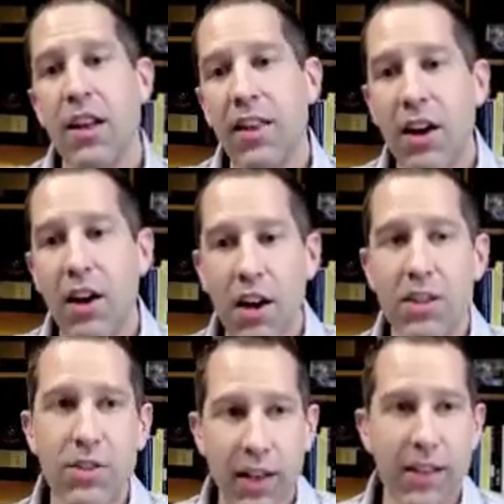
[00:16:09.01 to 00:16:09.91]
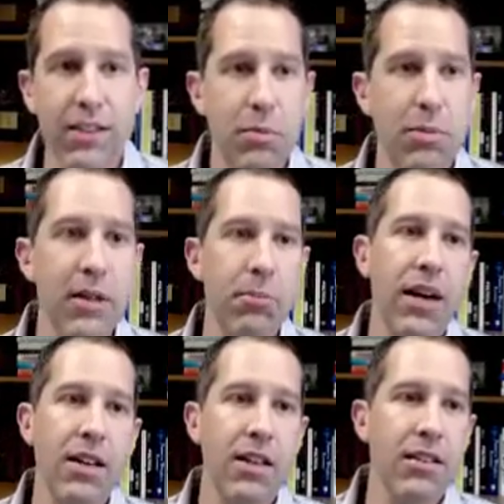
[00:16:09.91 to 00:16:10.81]
that also has to be
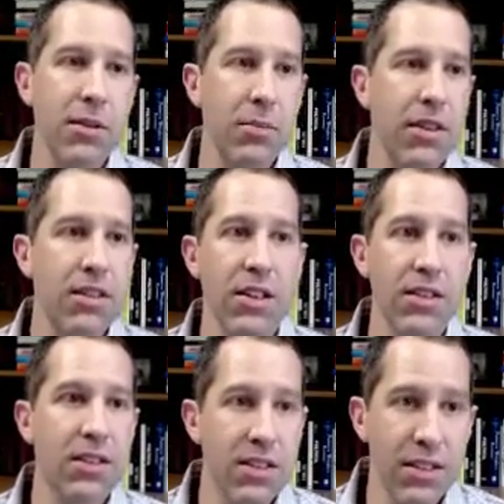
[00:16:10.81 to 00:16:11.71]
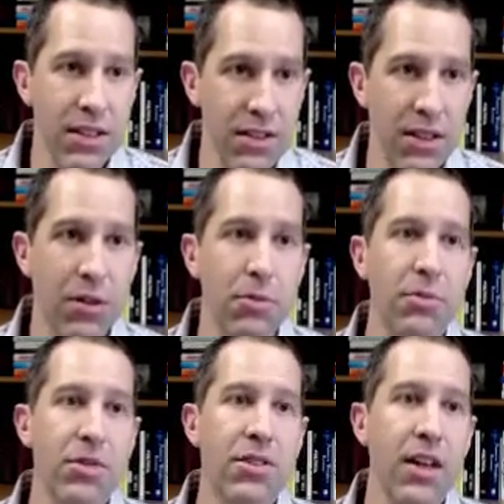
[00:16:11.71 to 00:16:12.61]
embedded in some of these other
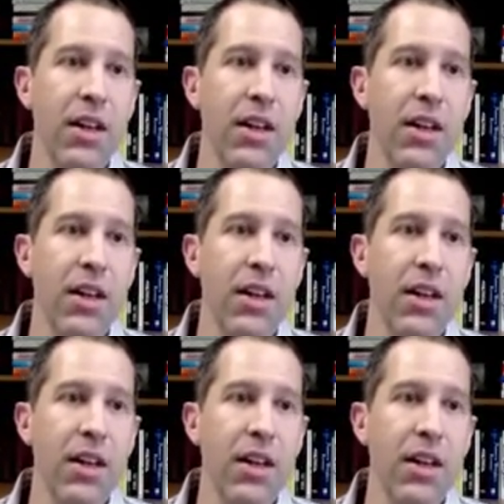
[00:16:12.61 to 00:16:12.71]
systems,